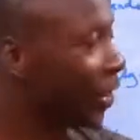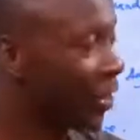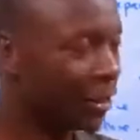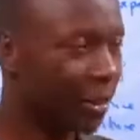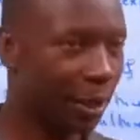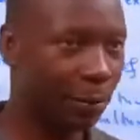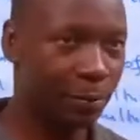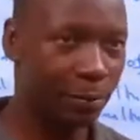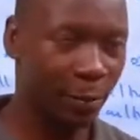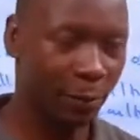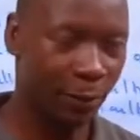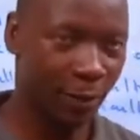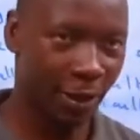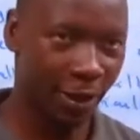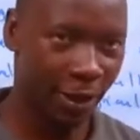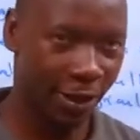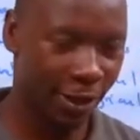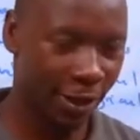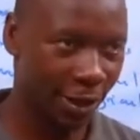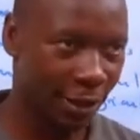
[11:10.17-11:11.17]
these types of
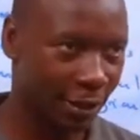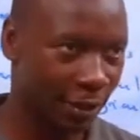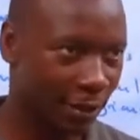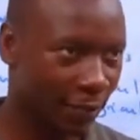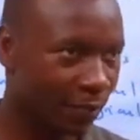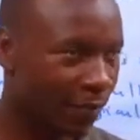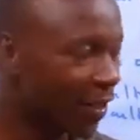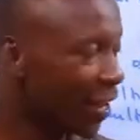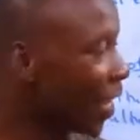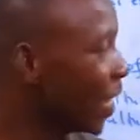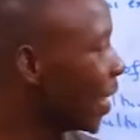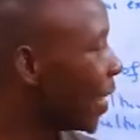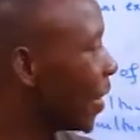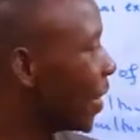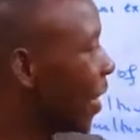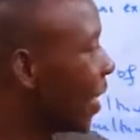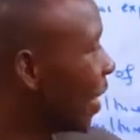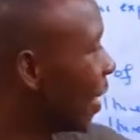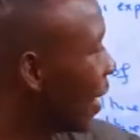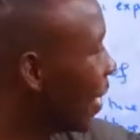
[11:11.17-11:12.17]
agriculture.
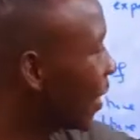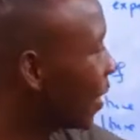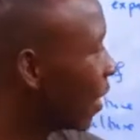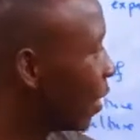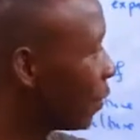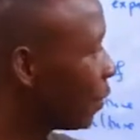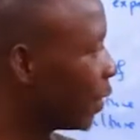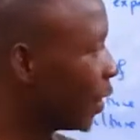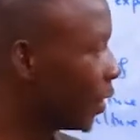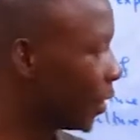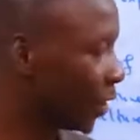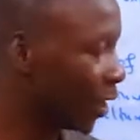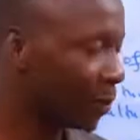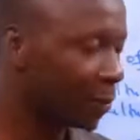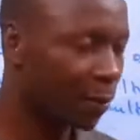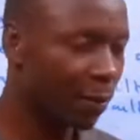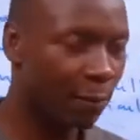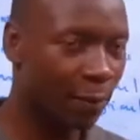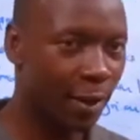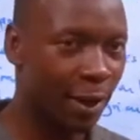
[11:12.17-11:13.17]
The nature of these
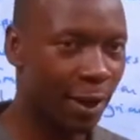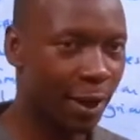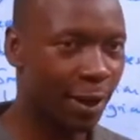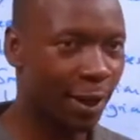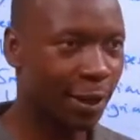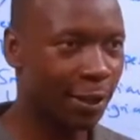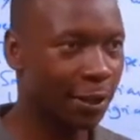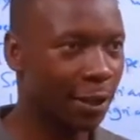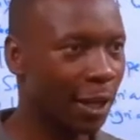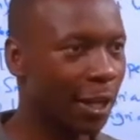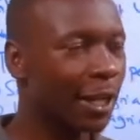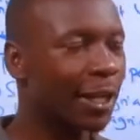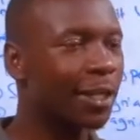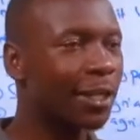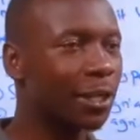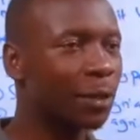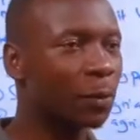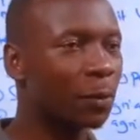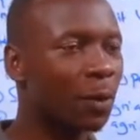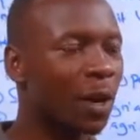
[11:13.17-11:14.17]
types of agriculture,
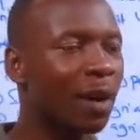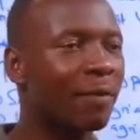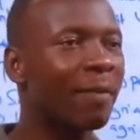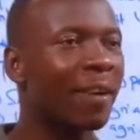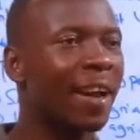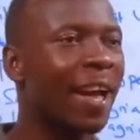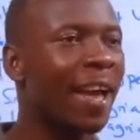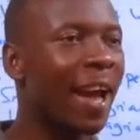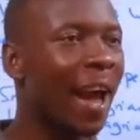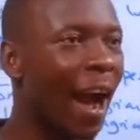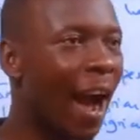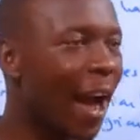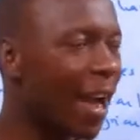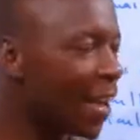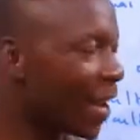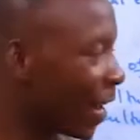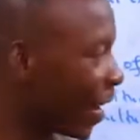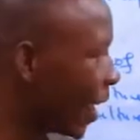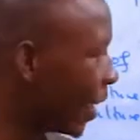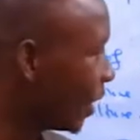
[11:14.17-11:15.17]
it is to cover a
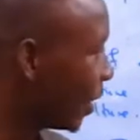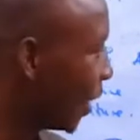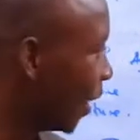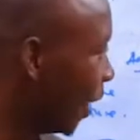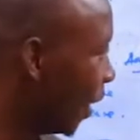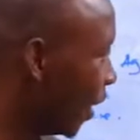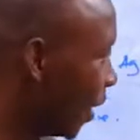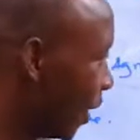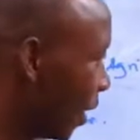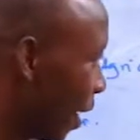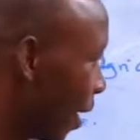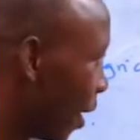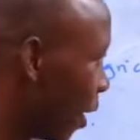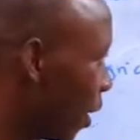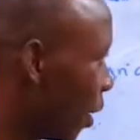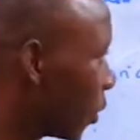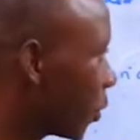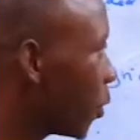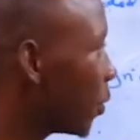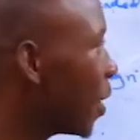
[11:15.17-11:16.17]
higher large
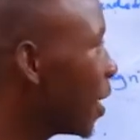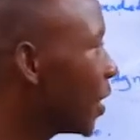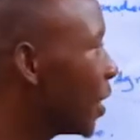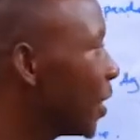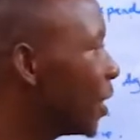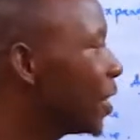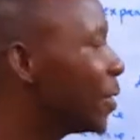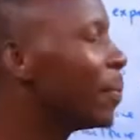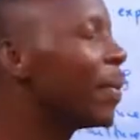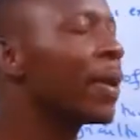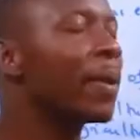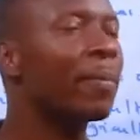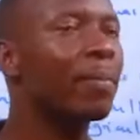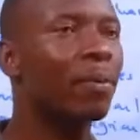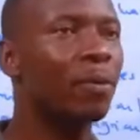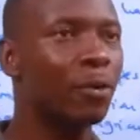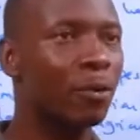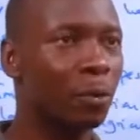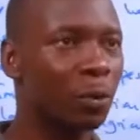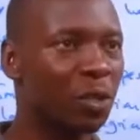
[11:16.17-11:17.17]
area, so that it may
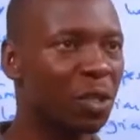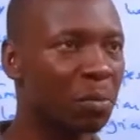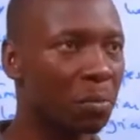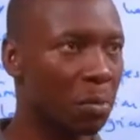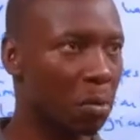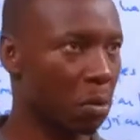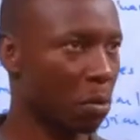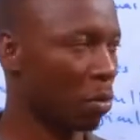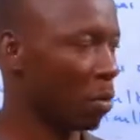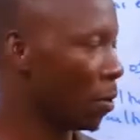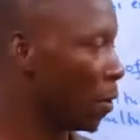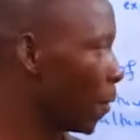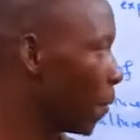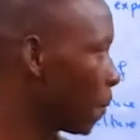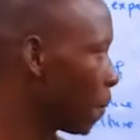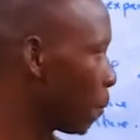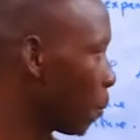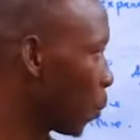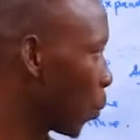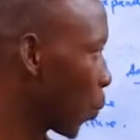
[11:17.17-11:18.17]
produce more
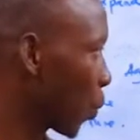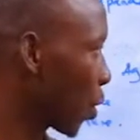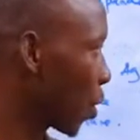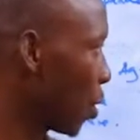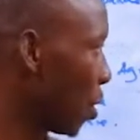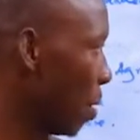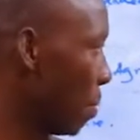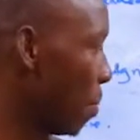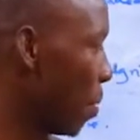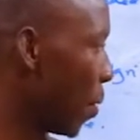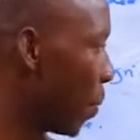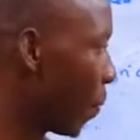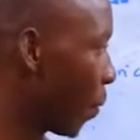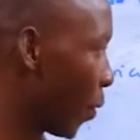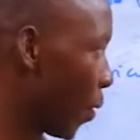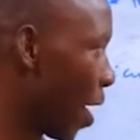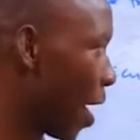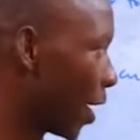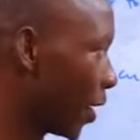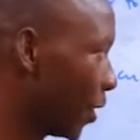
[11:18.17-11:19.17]

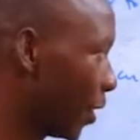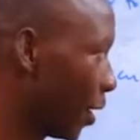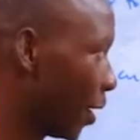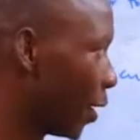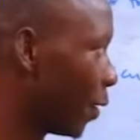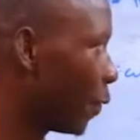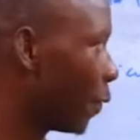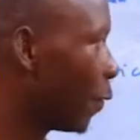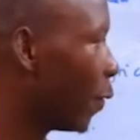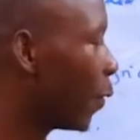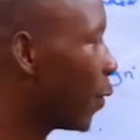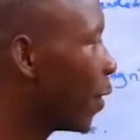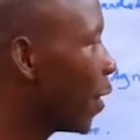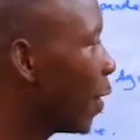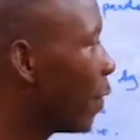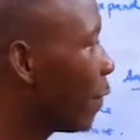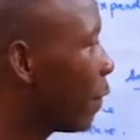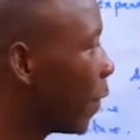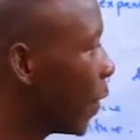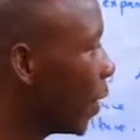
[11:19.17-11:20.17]
production for
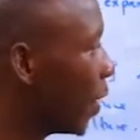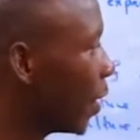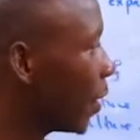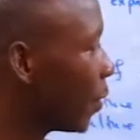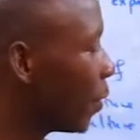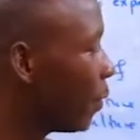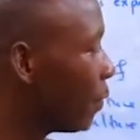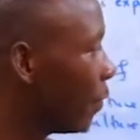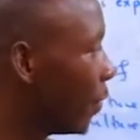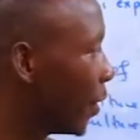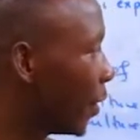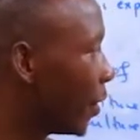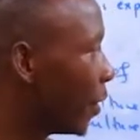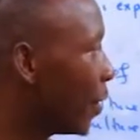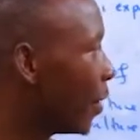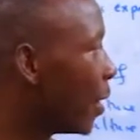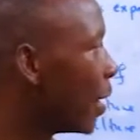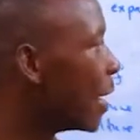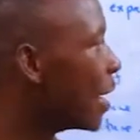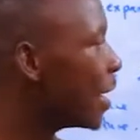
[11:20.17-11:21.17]
the feeding of the
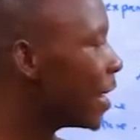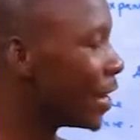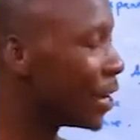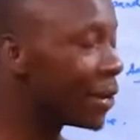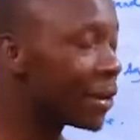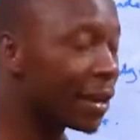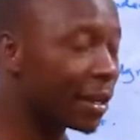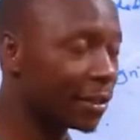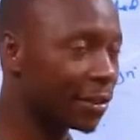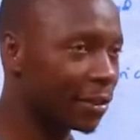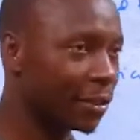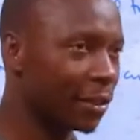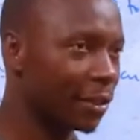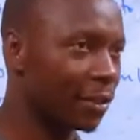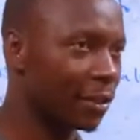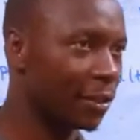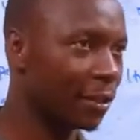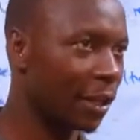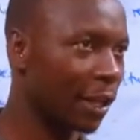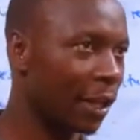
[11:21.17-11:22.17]

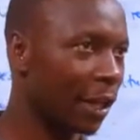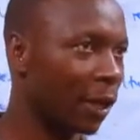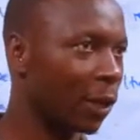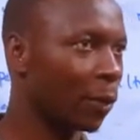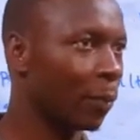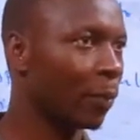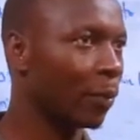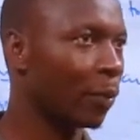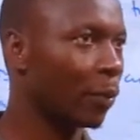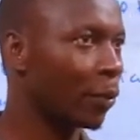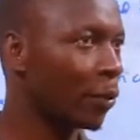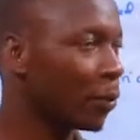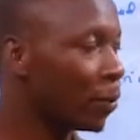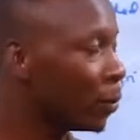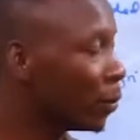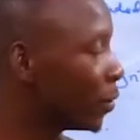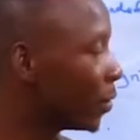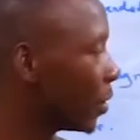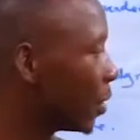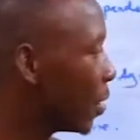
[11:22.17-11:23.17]
industries, and to
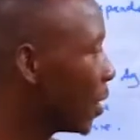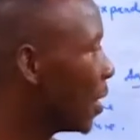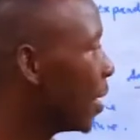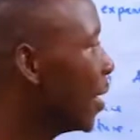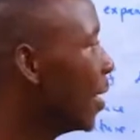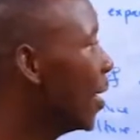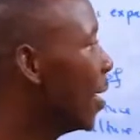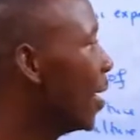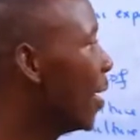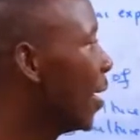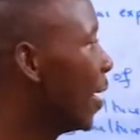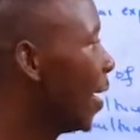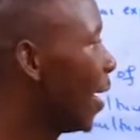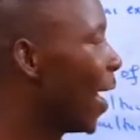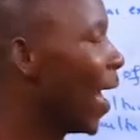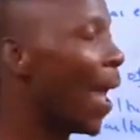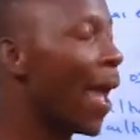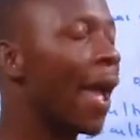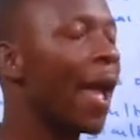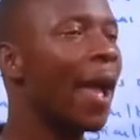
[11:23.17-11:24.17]
produce
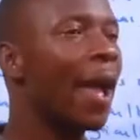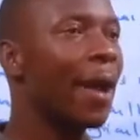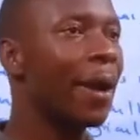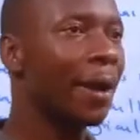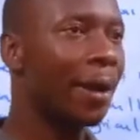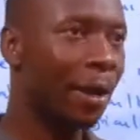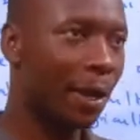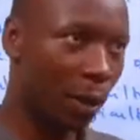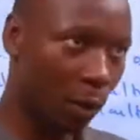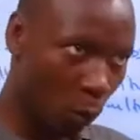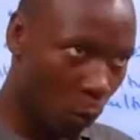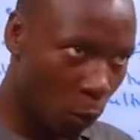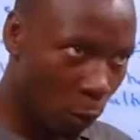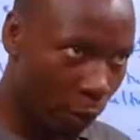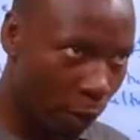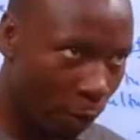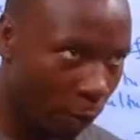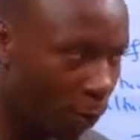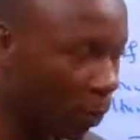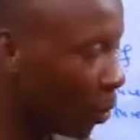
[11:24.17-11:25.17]

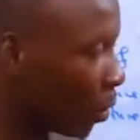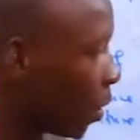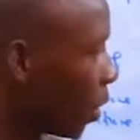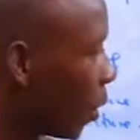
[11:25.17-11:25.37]
good